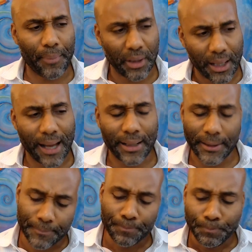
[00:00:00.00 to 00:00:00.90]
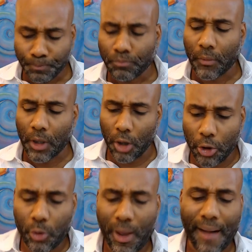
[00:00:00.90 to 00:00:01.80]
it kind of you know
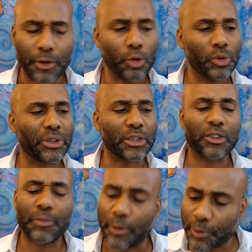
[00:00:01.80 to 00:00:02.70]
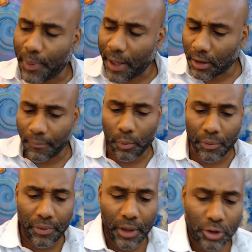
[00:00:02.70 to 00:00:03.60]
you have a new sense of perspective on
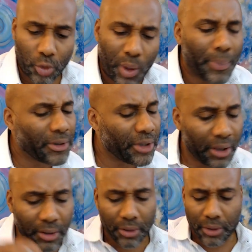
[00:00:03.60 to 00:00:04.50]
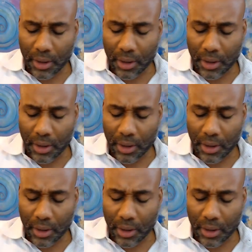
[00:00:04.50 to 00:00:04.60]
things so what particular